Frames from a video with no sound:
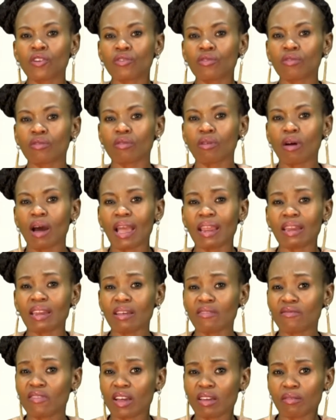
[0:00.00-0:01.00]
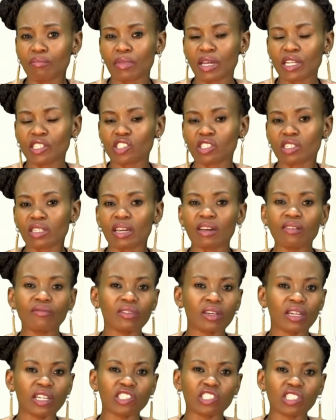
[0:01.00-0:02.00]
you know, I never imagined
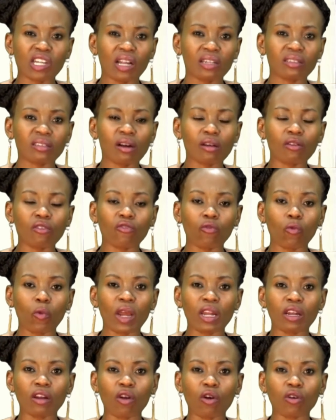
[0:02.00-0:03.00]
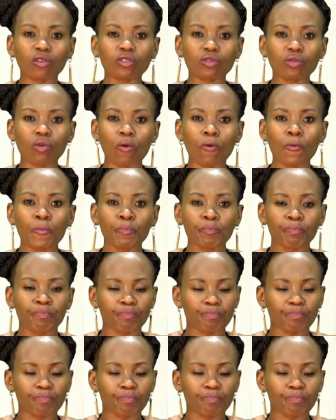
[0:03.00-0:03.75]
having a child out of wedlock, so